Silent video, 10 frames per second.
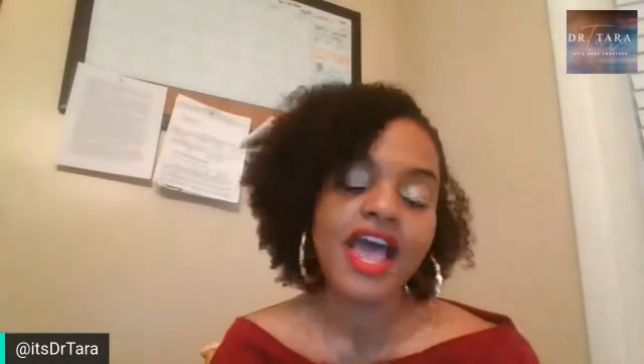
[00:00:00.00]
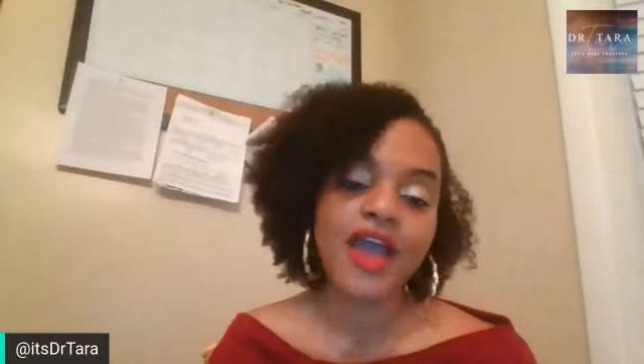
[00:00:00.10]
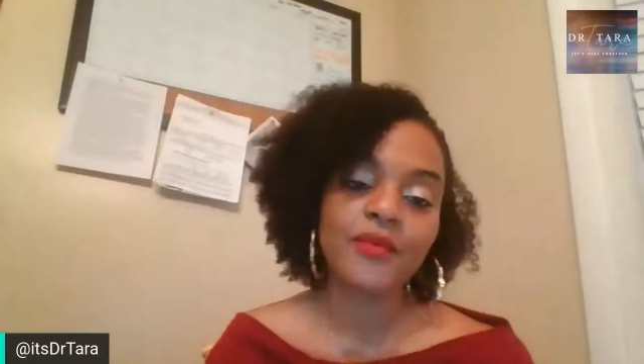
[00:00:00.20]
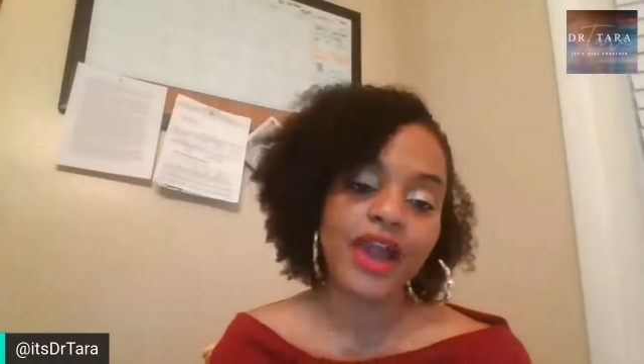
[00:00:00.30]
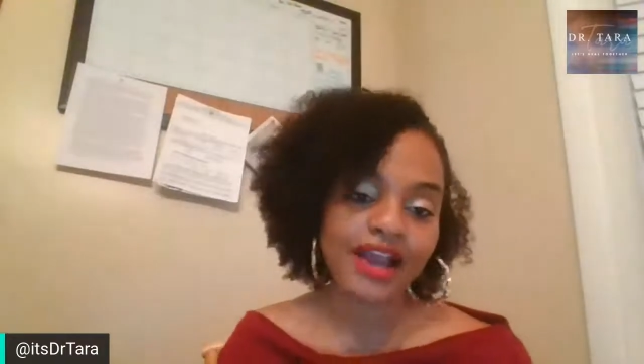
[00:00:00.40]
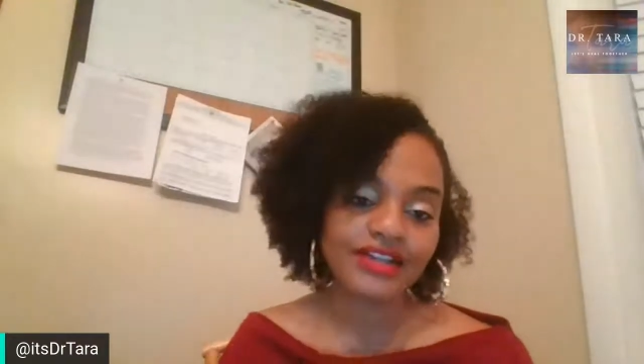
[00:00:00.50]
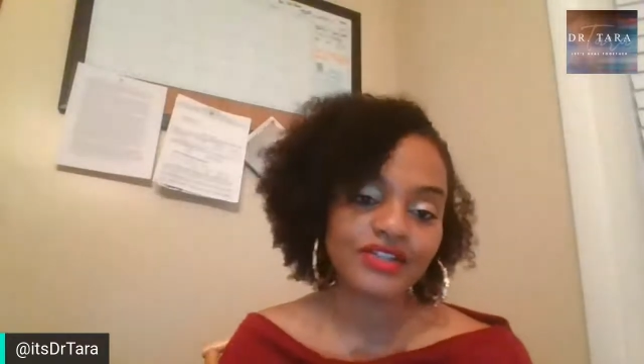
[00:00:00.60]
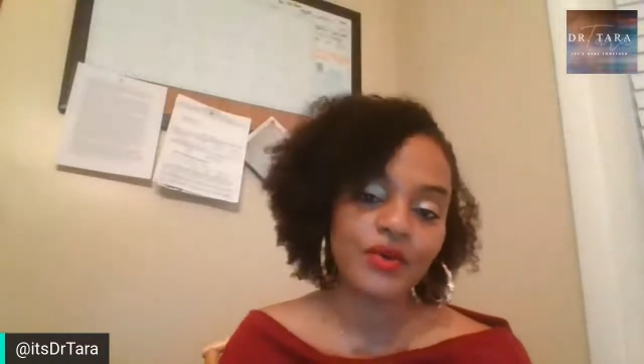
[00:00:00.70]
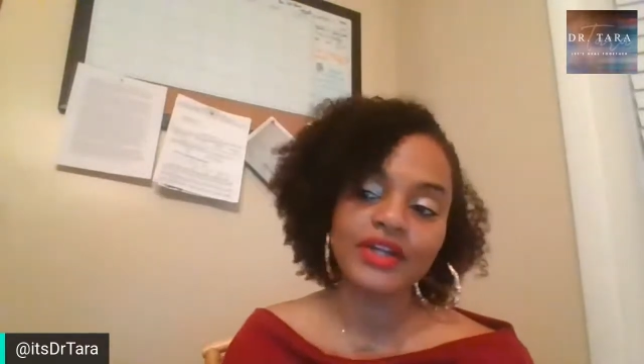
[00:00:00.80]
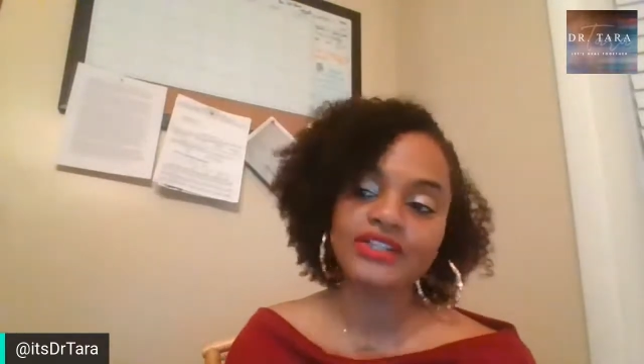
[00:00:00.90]
And we're
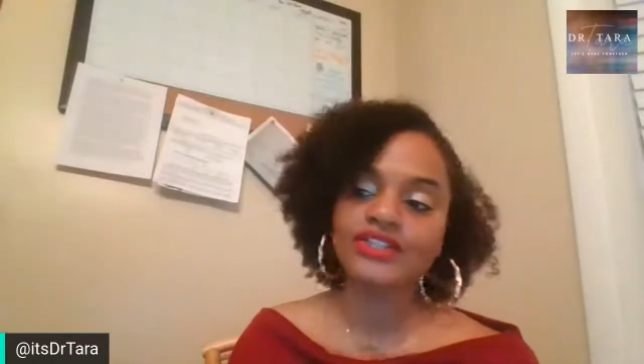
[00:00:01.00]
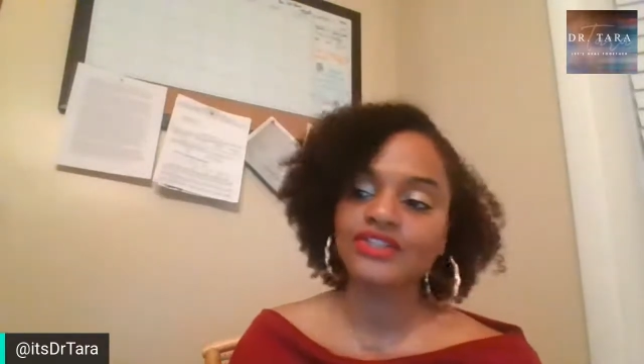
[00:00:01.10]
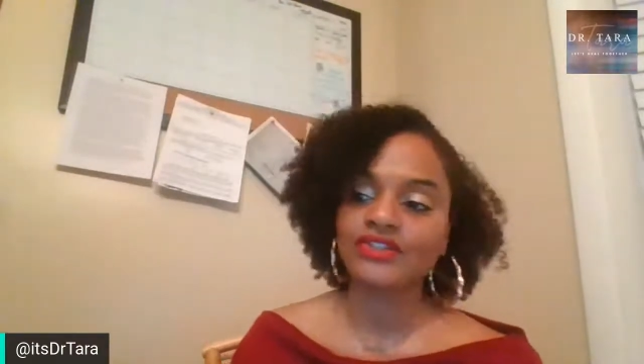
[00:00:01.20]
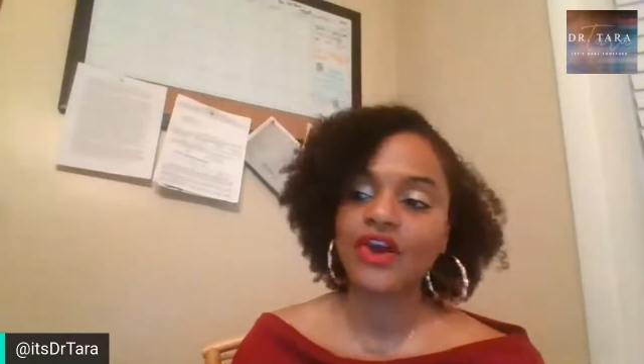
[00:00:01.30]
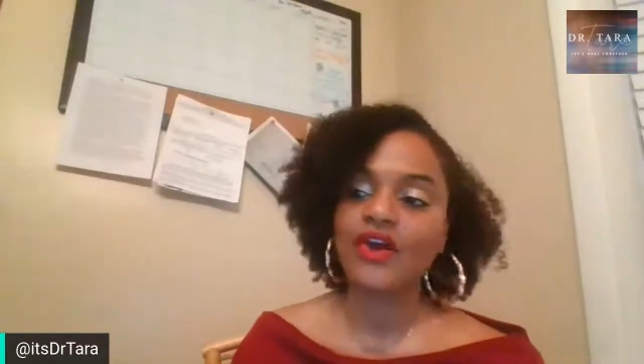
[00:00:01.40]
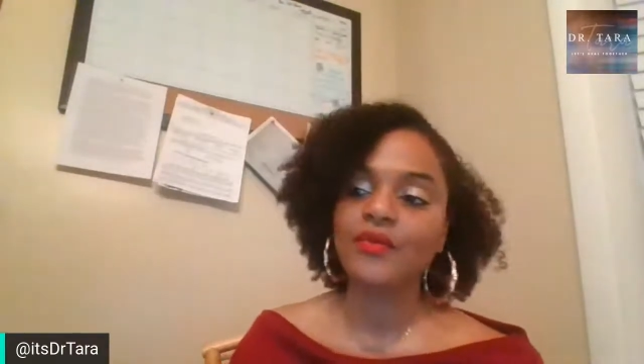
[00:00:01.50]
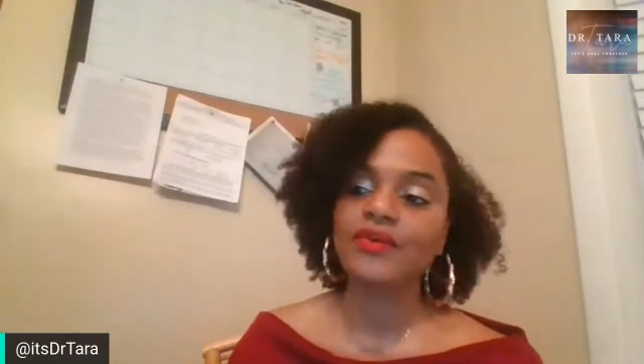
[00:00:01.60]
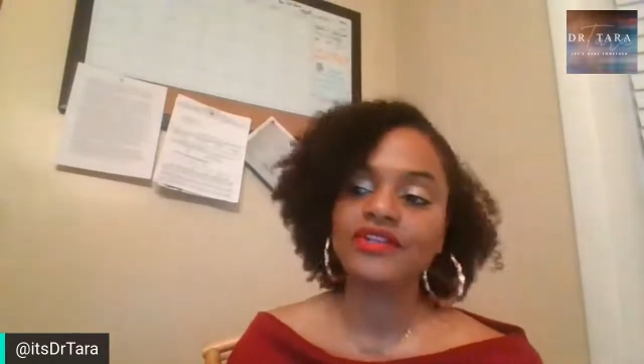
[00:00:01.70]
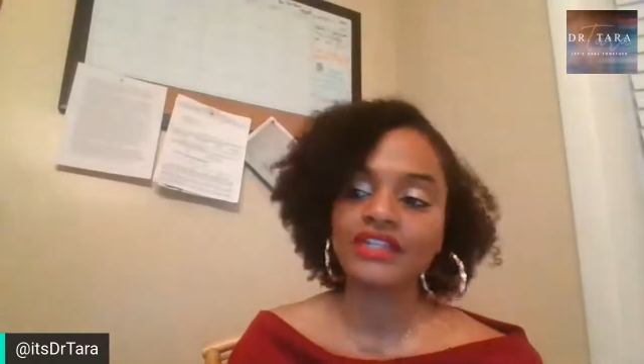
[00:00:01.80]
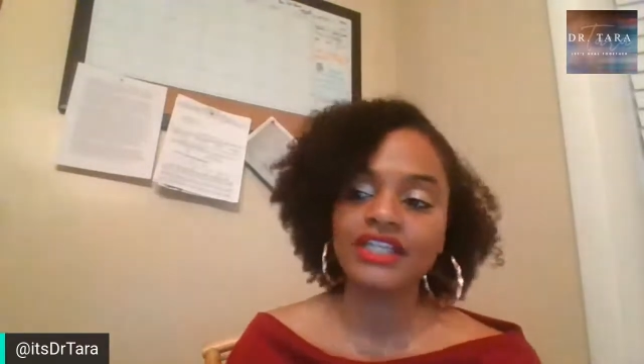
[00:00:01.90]
actually going to start
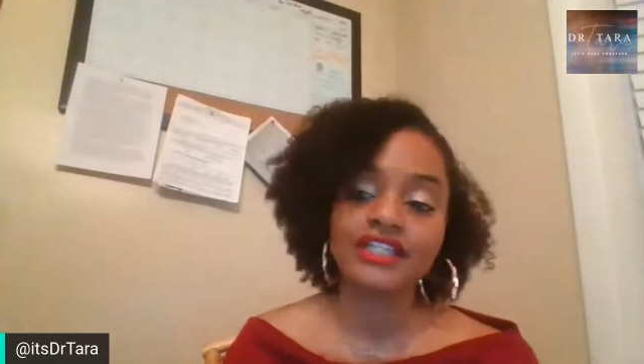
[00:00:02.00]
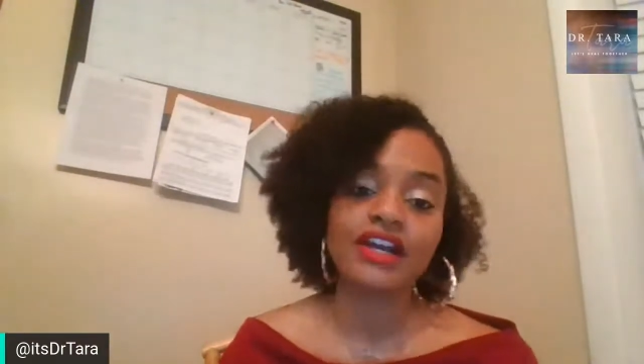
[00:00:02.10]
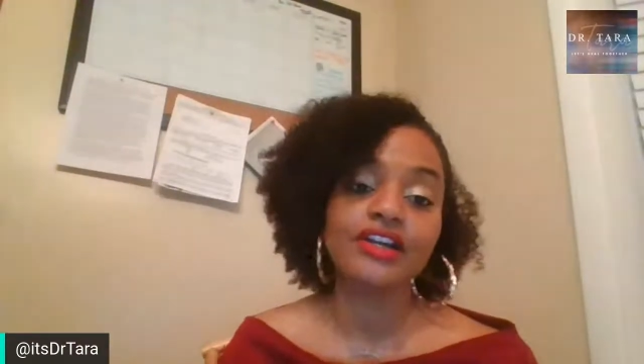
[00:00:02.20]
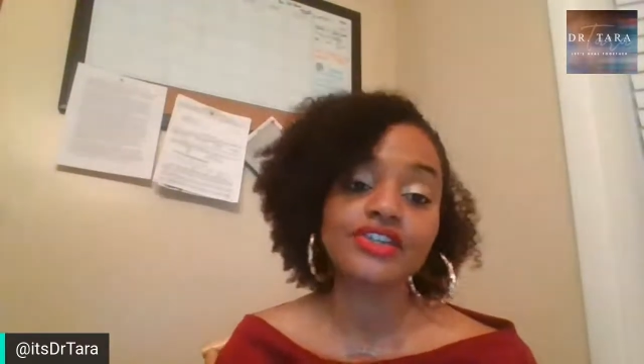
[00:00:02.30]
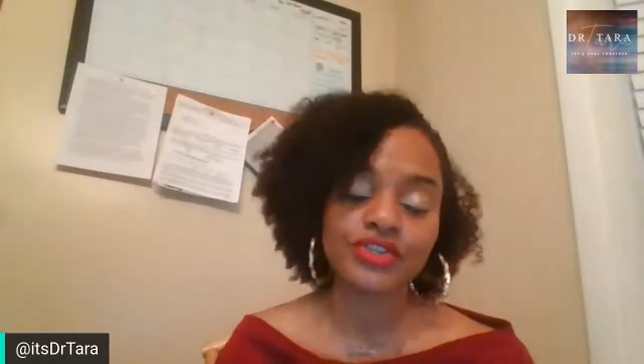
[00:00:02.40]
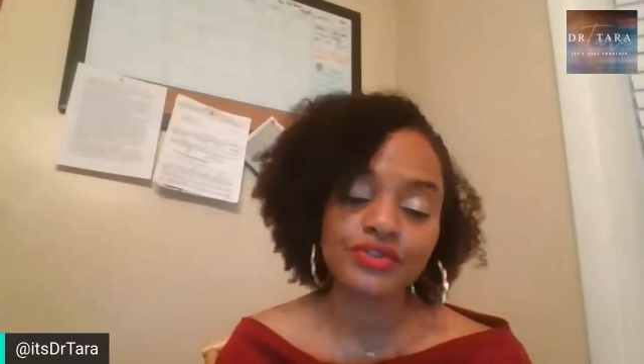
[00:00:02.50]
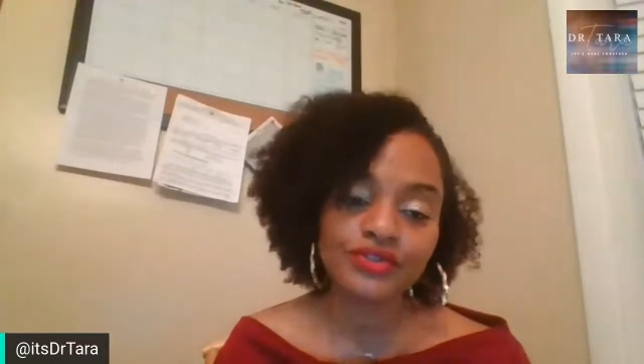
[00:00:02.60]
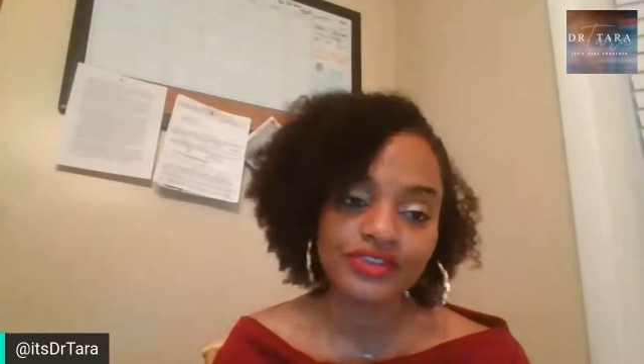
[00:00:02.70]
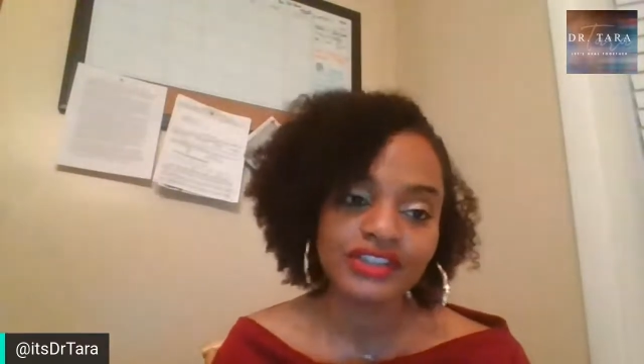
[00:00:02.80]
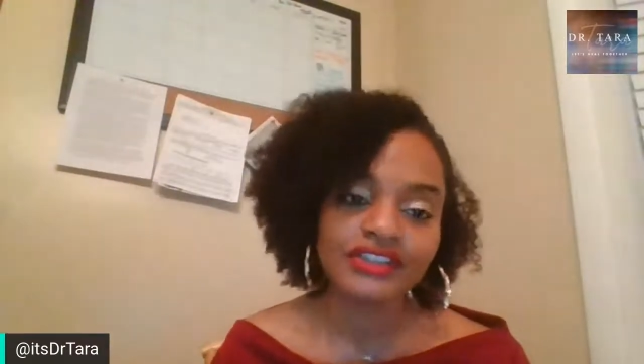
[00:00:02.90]
with teaching our
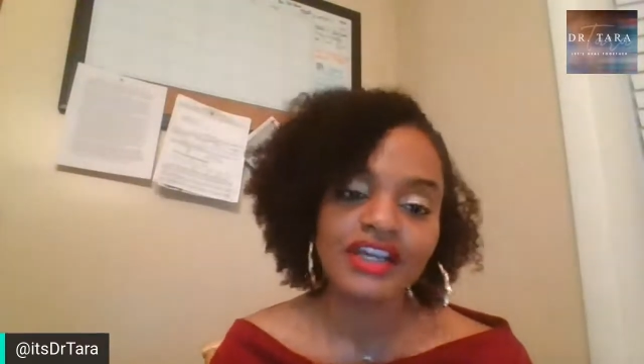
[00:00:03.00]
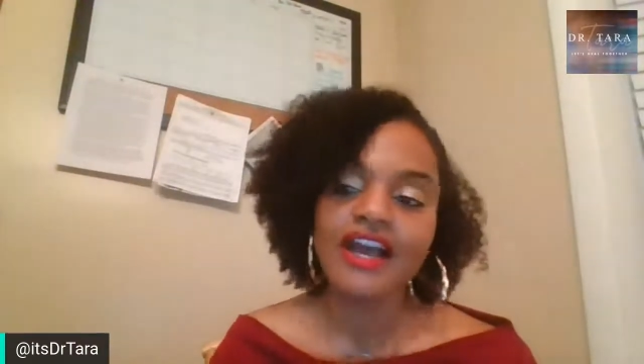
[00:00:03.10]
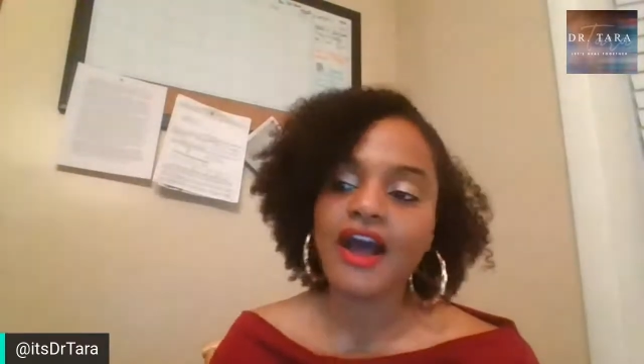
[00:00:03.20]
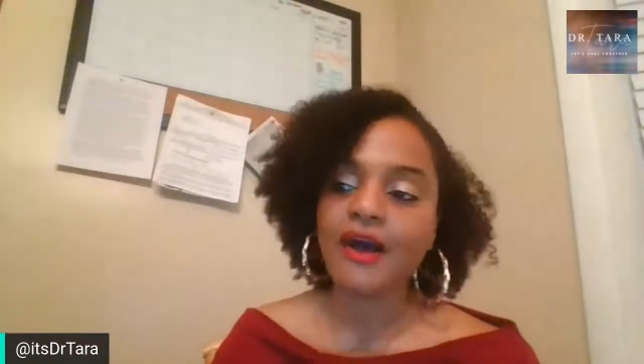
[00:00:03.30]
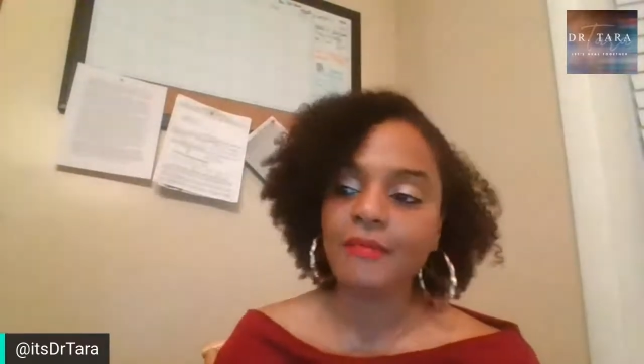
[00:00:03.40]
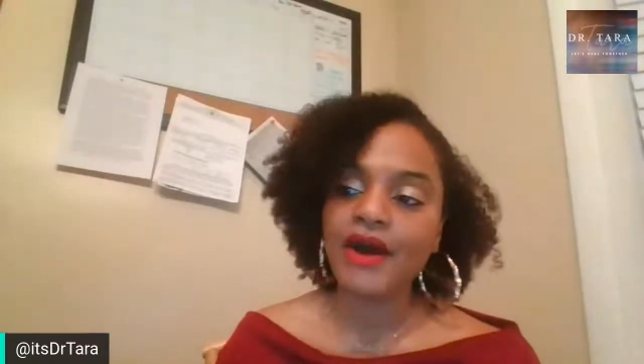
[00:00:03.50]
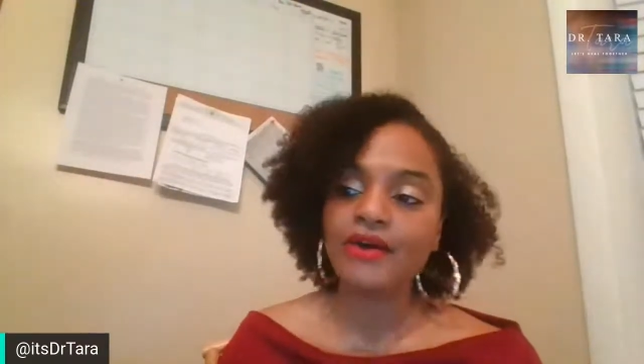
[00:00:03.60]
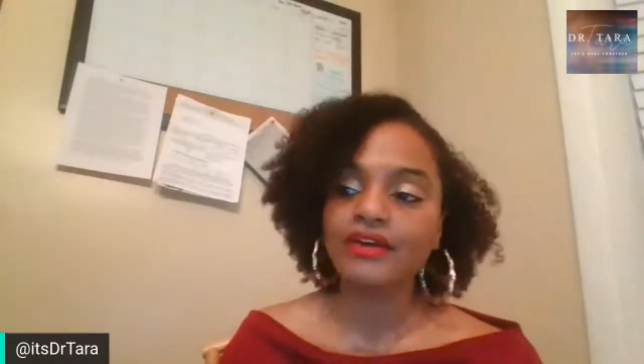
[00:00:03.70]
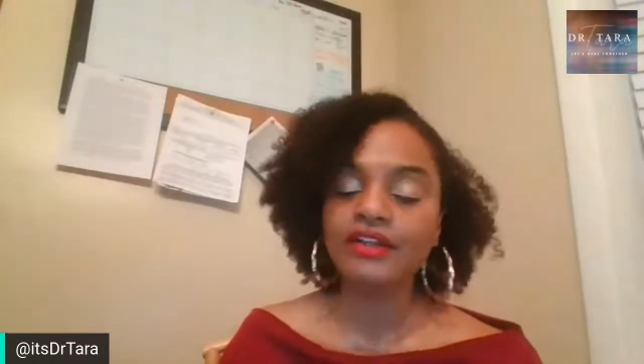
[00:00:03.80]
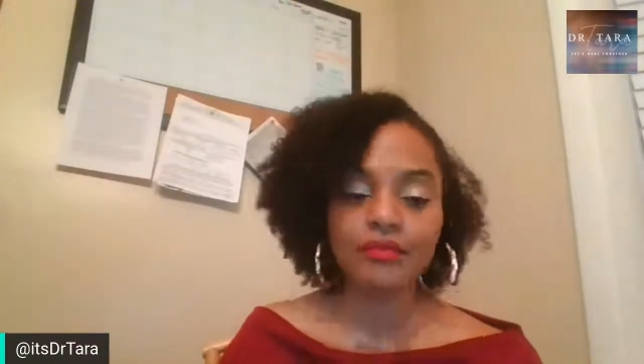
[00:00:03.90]
children
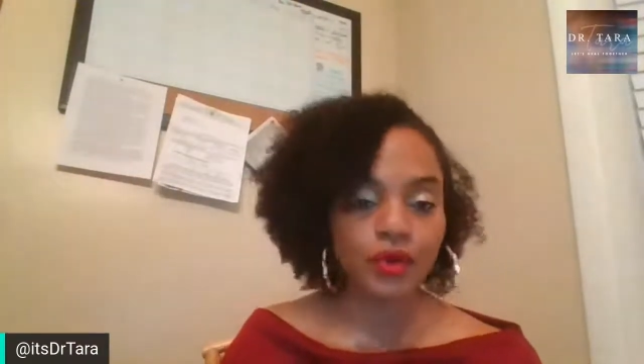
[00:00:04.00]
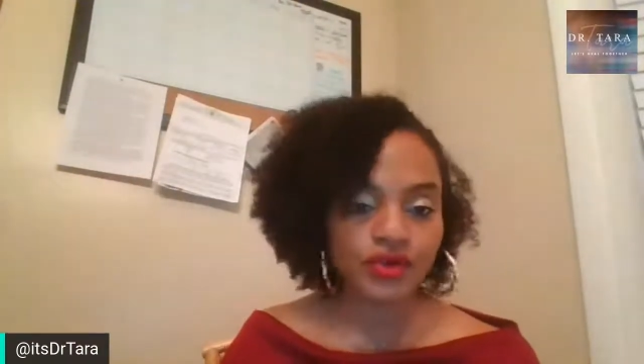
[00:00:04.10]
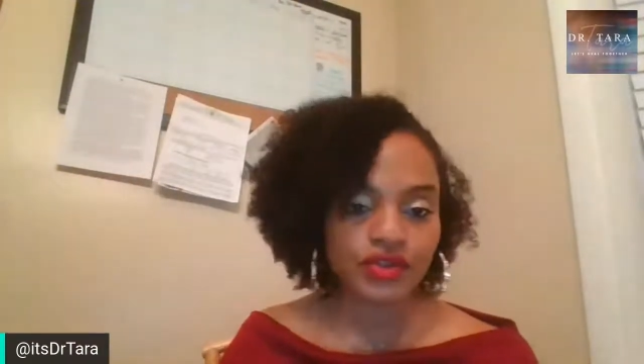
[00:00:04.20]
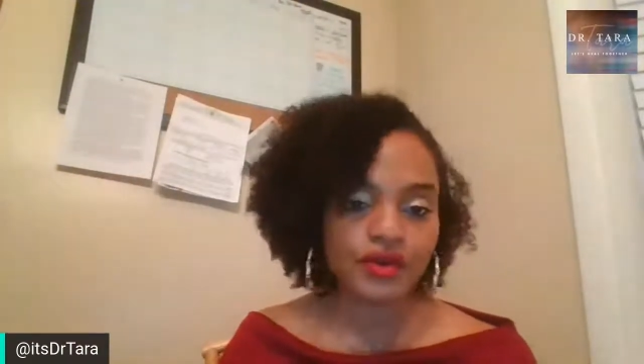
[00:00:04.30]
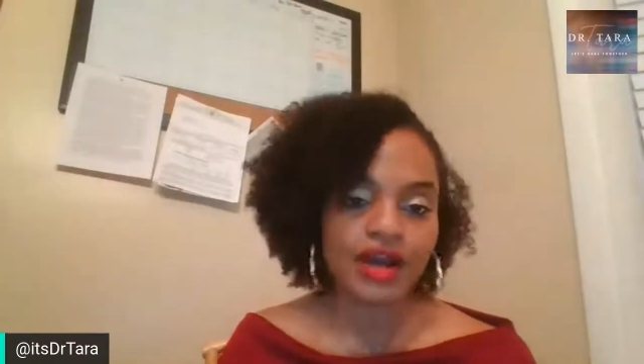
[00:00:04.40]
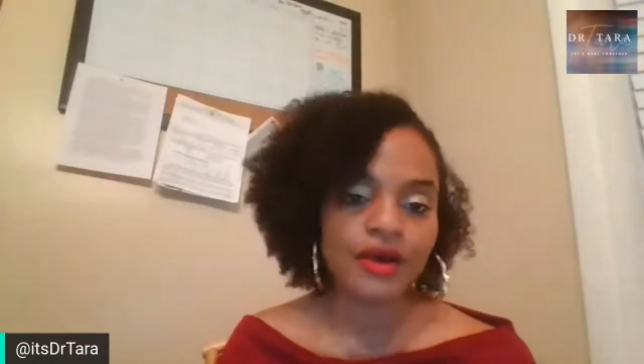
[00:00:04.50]
about emotional